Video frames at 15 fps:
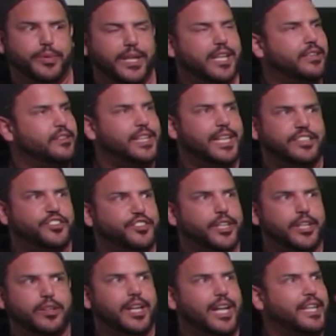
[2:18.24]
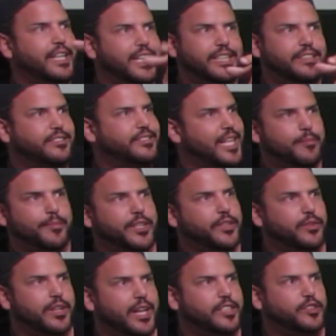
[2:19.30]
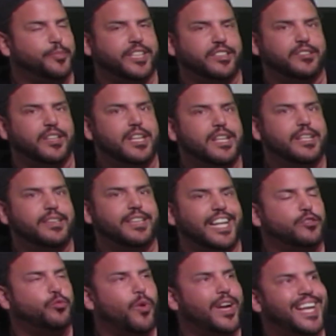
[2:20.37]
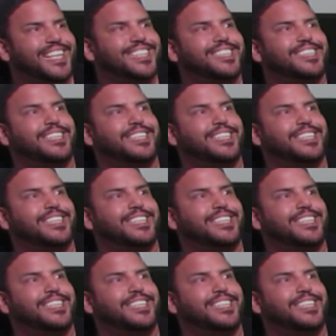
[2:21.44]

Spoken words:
being on that chair and getting slammed by you guys because that's why I